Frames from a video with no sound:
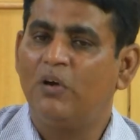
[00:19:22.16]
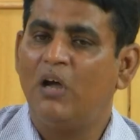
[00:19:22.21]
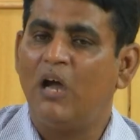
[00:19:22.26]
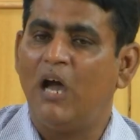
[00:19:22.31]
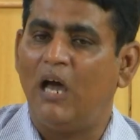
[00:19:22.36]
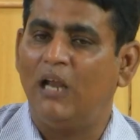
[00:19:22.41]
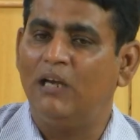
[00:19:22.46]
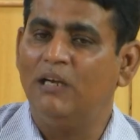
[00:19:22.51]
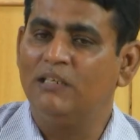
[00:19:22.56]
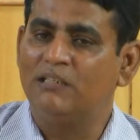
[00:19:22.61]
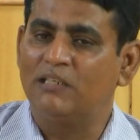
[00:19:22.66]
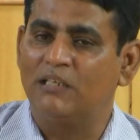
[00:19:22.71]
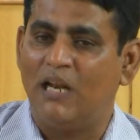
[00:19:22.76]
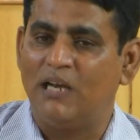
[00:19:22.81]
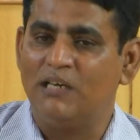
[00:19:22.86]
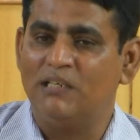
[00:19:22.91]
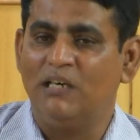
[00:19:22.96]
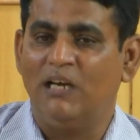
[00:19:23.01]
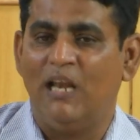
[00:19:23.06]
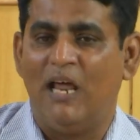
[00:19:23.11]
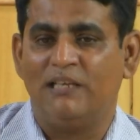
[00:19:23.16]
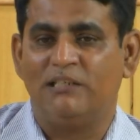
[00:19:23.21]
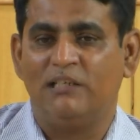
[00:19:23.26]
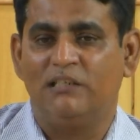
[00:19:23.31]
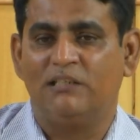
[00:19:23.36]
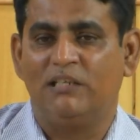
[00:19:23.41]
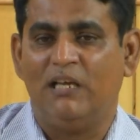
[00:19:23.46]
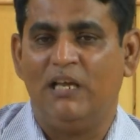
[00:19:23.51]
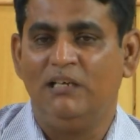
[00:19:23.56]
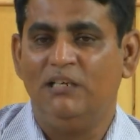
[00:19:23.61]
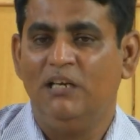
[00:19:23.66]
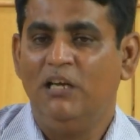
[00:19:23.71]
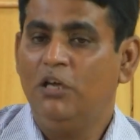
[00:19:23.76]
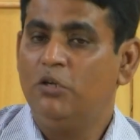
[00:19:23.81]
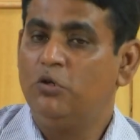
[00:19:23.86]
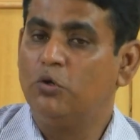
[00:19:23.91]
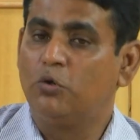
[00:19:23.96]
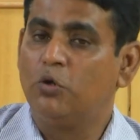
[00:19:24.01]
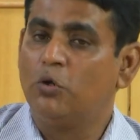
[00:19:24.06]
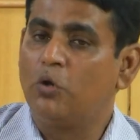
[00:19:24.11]
unless and until, as I said,
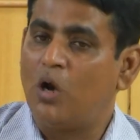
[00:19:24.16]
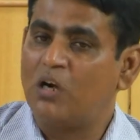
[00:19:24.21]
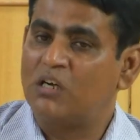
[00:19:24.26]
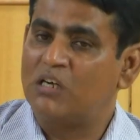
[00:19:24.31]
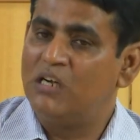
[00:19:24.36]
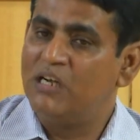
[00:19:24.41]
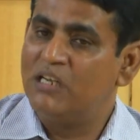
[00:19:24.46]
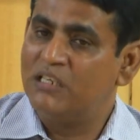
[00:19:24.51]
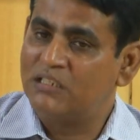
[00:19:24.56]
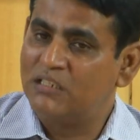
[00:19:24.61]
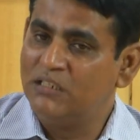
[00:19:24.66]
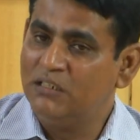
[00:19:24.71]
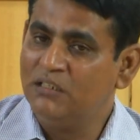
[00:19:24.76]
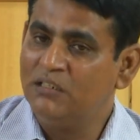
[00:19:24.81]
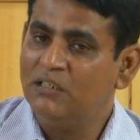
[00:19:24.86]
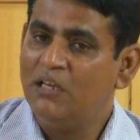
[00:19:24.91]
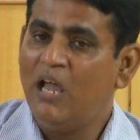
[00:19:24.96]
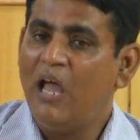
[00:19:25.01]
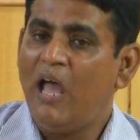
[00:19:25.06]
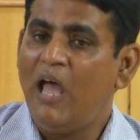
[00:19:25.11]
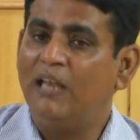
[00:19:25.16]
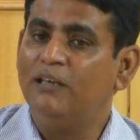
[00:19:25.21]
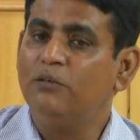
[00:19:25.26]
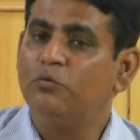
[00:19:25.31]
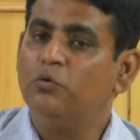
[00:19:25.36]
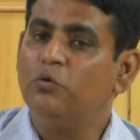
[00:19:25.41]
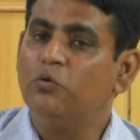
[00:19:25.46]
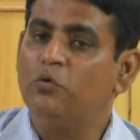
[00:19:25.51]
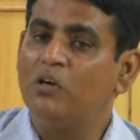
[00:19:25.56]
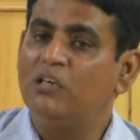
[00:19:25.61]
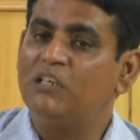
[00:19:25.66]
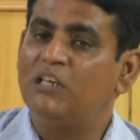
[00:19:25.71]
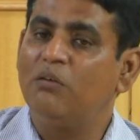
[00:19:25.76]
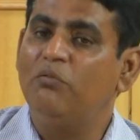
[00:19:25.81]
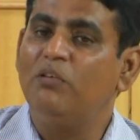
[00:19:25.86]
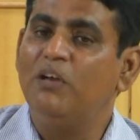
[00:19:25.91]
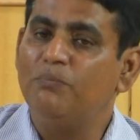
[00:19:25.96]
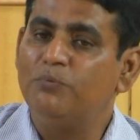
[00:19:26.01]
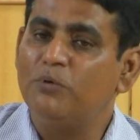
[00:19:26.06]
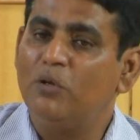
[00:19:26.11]
you do not listen, and if you do not
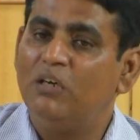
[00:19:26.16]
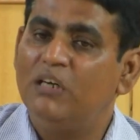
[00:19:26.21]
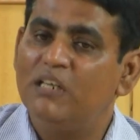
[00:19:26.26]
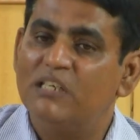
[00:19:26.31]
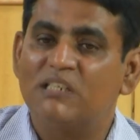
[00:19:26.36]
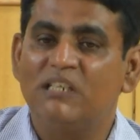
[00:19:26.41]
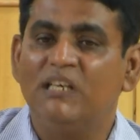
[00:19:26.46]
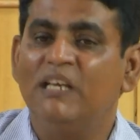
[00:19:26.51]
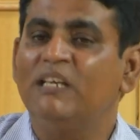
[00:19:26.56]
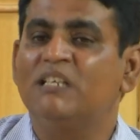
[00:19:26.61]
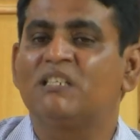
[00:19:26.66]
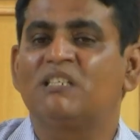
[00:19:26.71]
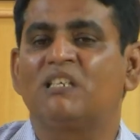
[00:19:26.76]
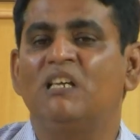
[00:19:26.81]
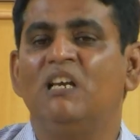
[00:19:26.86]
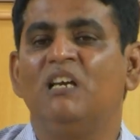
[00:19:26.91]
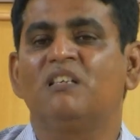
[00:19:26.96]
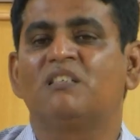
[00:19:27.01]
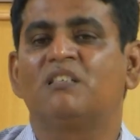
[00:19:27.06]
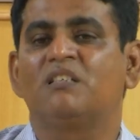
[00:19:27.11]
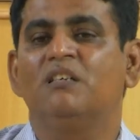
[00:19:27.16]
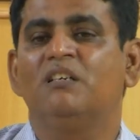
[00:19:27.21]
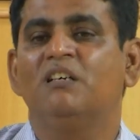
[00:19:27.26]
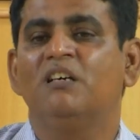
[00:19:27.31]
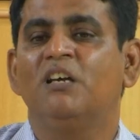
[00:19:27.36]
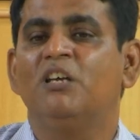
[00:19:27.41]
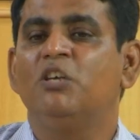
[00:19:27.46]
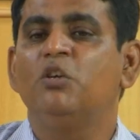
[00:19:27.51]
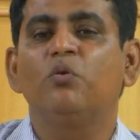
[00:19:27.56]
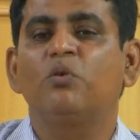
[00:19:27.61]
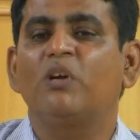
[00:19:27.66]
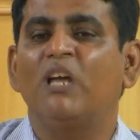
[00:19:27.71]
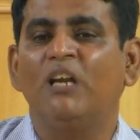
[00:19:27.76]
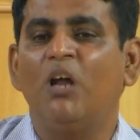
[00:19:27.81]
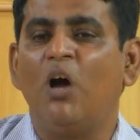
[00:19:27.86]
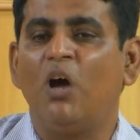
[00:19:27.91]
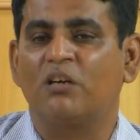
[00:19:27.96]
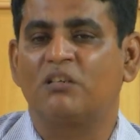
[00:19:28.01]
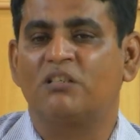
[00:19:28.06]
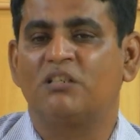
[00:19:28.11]
develop your listening skills, you
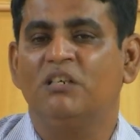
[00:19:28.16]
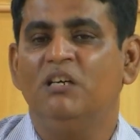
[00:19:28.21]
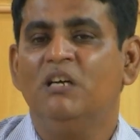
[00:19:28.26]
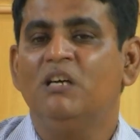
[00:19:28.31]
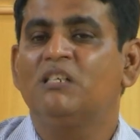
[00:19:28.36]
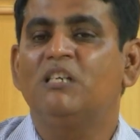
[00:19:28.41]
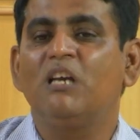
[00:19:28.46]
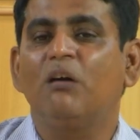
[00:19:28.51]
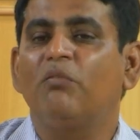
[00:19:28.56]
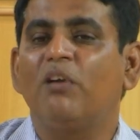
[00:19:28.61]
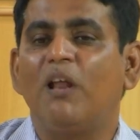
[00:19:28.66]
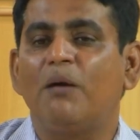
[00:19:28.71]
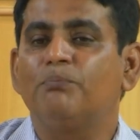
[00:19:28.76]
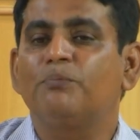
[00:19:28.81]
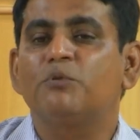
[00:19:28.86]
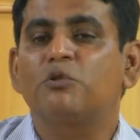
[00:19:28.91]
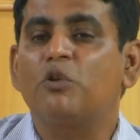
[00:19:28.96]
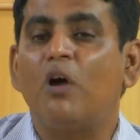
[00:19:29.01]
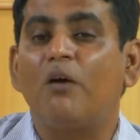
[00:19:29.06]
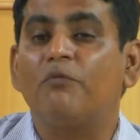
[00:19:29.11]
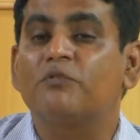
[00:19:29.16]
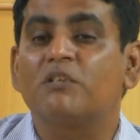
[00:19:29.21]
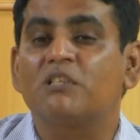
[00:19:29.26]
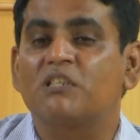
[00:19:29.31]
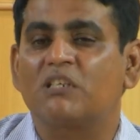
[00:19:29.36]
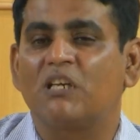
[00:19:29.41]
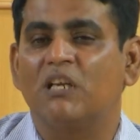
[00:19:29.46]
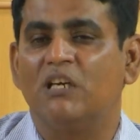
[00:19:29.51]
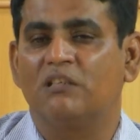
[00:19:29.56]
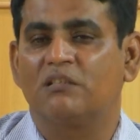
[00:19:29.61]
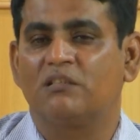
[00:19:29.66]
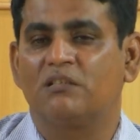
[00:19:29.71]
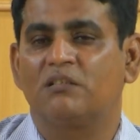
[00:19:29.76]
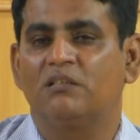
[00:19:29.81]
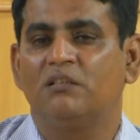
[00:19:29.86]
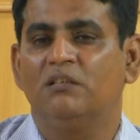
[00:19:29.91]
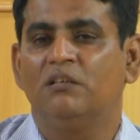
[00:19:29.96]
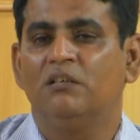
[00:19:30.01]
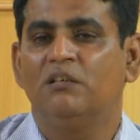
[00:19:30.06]
cannot develop soft skills.